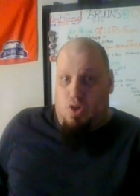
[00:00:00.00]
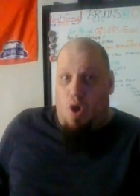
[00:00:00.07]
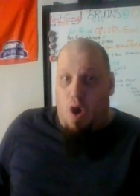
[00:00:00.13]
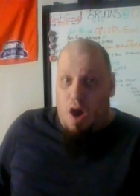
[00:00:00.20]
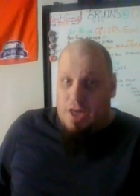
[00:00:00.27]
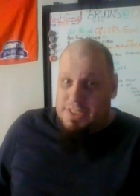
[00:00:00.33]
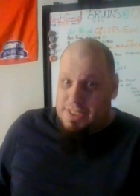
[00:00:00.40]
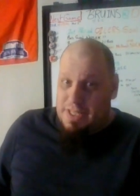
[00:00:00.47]

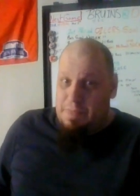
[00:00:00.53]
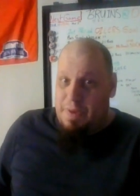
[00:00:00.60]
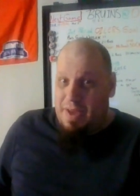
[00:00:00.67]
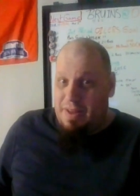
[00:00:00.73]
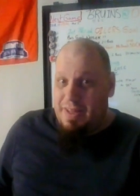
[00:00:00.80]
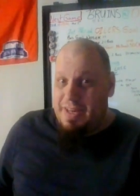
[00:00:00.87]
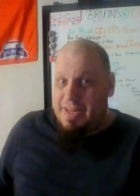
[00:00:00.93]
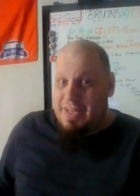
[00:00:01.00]
Costly
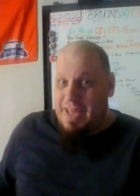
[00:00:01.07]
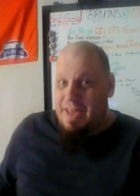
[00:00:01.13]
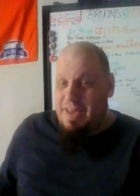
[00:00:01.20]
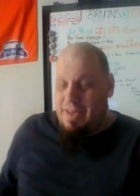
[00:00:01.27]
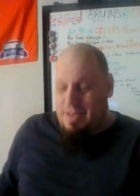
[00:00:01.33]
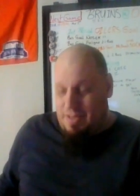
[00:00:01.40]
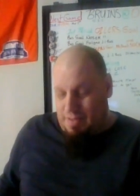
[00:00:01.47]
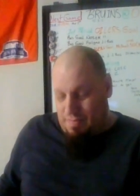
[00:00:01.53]
penalty to
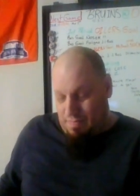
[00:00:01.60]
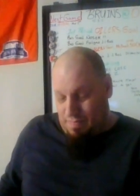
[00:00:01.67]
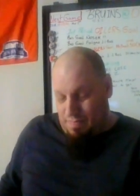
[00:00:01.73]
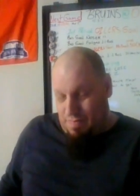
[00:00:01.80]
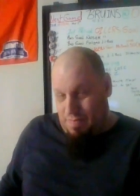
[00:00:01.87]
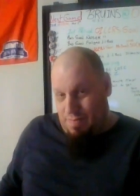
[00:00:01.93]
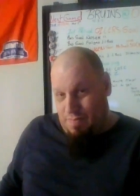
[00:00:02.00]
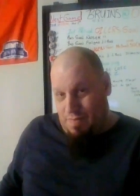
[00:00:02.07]
take
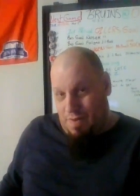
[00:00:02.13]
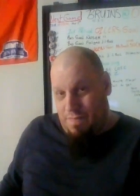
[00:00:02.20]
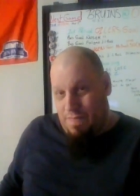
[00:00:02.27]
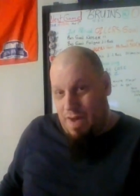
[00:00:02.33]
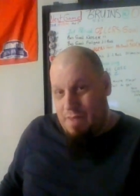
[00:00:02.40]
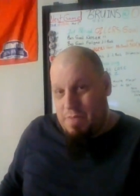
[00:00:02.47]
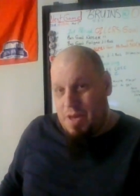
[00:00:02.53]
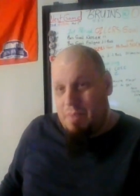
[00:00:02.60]
a
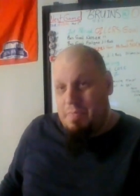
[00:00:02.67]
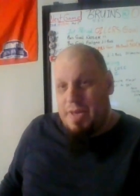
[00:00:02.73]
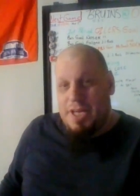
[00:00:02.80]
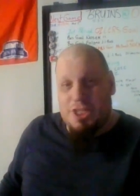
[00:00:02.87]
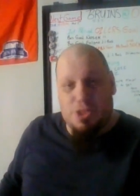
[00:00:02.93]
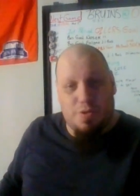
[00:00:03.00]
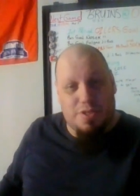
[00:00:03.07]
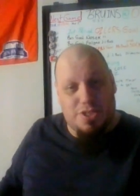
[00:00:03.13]
5-minute
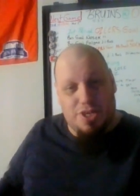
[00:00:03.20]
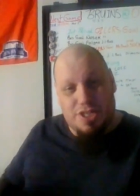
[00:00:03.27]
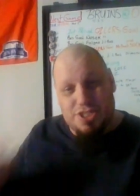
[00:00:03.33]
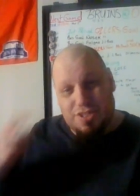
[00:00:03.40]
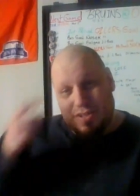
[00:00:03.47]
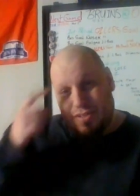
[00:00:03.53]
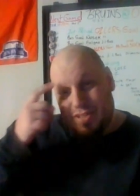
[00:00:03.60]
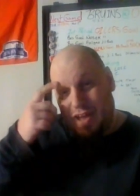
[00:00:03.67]
major with
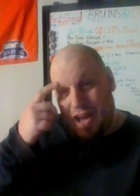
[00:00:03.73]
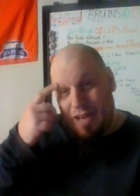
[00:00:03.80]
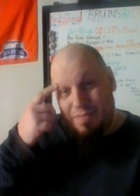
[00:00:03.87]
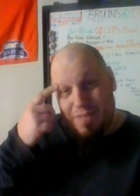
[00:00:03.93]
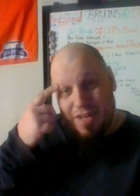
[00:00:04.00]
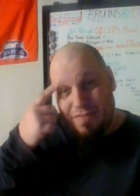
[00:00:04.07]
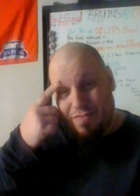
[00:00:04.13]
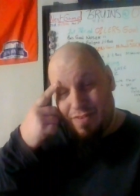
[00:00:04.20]
such little time
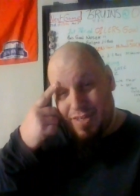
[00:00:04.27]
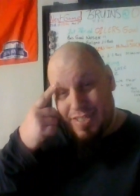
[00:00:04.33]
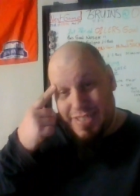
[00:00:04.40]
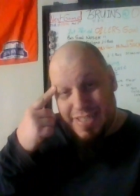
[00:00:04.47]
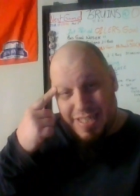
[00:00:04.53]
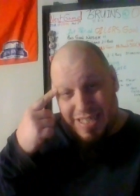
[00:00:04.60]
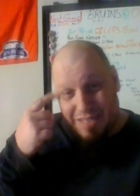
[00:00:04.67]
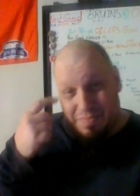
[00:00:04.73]
left for a
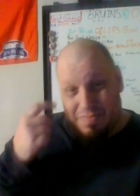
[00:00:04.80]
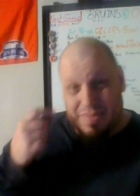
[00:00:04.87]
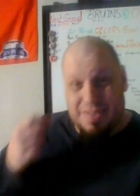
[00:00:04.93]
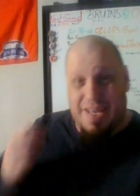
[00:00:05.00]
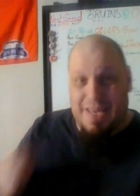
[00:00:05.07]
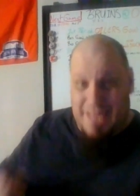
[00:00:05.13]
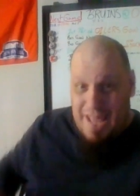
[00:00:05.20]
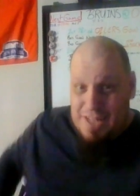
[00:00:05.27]
team
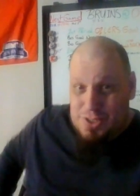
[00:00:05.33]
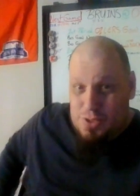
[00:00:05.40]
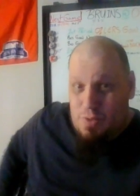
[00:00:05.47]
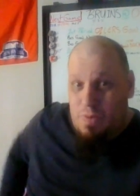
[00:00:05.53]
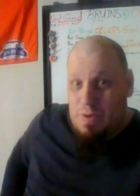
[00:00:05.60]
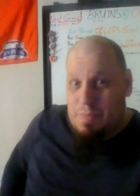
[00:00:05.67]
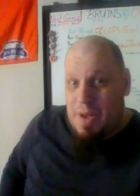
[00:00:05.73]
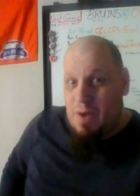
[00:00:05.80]
that can
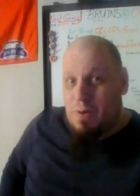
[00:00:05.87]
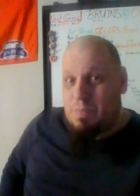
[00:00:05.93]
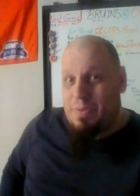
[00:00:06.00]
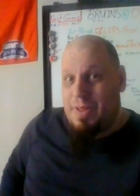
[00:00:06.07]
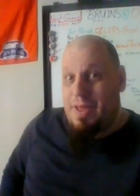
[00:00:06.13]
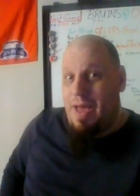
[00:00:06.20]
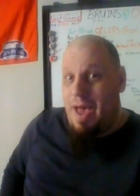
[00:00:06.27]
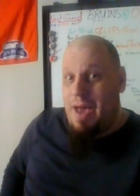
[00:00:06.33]
score on the power
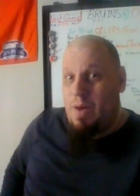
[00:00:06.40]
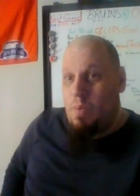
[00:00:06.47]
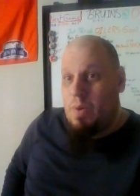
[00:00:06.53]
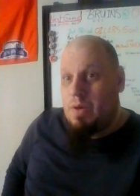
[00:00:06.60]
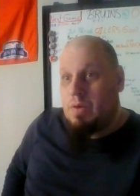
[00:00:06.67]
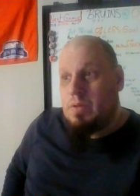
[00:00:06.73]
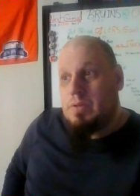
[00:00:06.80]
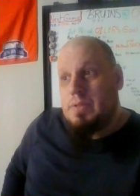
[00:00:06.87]
play at
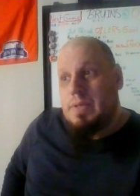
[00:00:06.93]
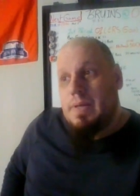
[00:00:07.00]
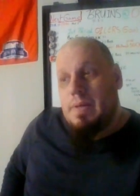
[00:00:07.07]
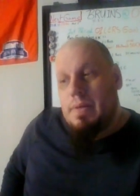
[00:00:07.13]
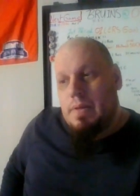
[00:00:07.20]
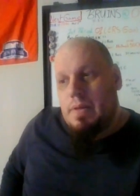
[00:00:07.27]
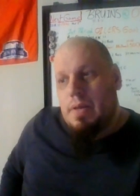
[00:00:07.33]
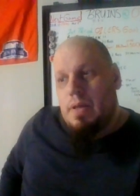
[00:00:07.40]
will.
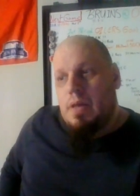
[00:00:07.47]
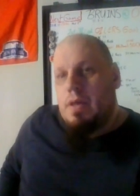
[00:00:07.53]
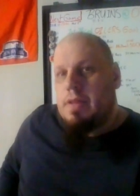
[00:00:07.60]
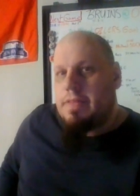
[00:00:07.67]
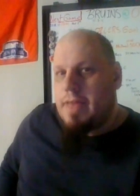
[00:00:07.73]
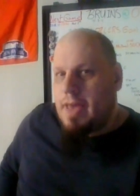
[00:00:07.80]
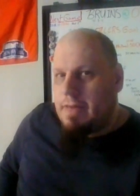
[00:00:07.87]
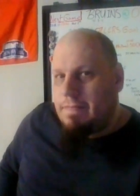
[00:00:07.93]

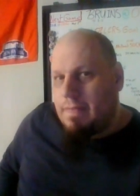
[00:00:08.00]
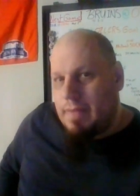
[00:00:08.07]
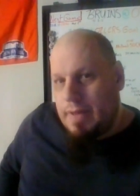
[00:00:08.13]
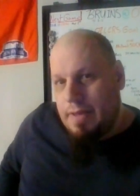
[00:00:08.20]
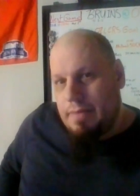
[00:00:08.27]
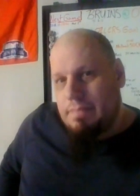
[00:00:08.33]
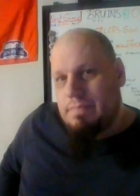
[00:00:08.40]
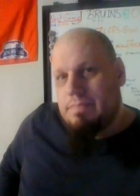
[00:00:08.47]

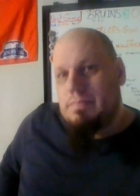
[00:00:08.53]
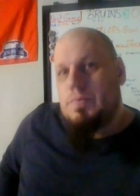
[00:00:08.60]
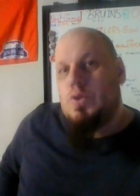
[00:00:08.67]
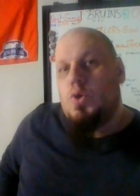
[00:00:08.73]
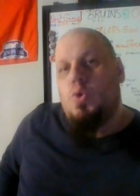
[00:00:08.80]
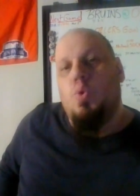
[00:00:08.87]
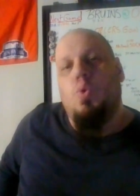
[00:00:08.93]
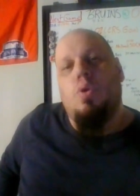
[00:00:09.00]
Thankfully,
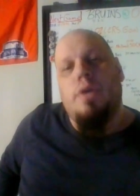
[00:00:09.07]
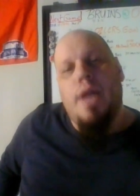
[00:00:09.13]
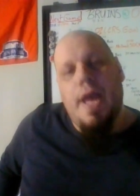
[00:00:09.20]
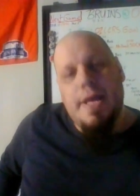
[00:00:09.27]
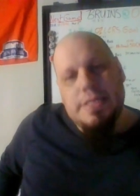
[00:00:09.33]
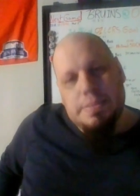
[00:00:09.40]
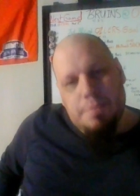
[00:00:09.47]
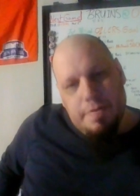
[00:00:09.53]
cooler
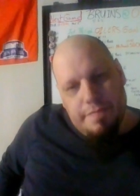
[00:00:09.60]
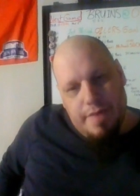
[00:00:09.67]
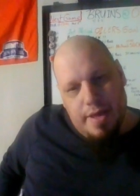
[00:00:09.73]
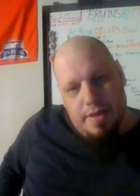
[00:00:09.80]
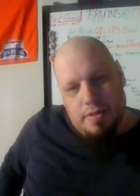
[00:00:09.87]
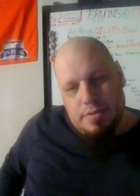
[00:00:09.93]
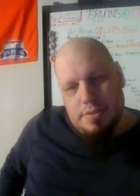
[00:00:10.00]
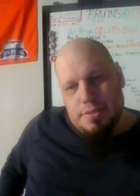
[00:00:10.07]
heads
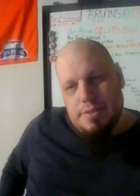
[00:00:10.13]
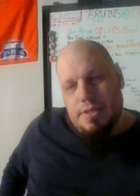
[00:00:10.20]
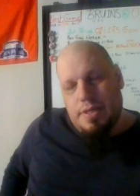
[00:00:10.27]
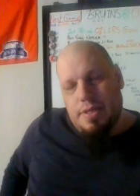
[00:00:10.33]
prevailed.